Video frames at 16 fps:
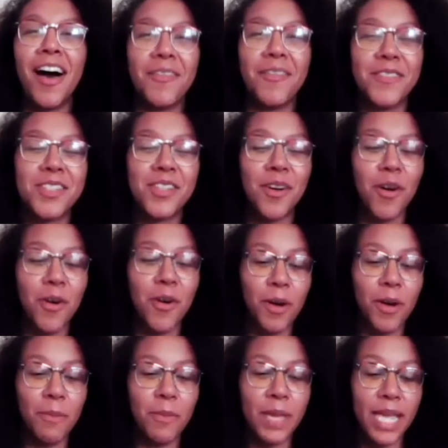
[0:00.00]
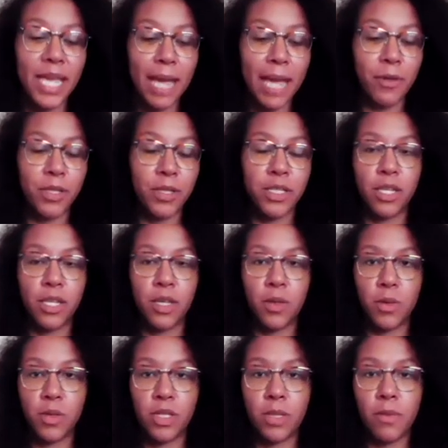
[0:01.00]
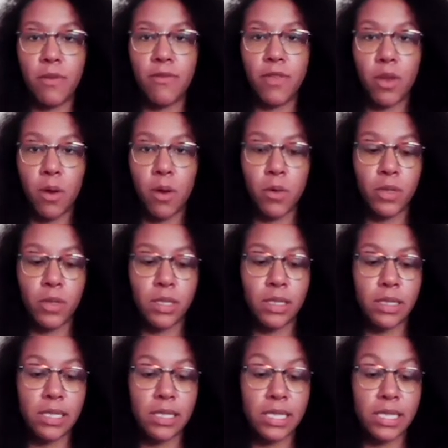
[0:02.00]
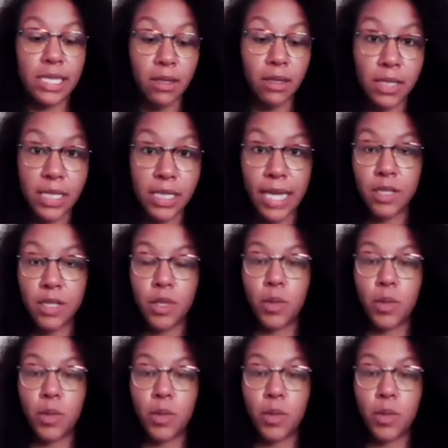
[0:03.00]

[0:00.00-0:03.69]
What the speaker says: So being able to use some of those skill sets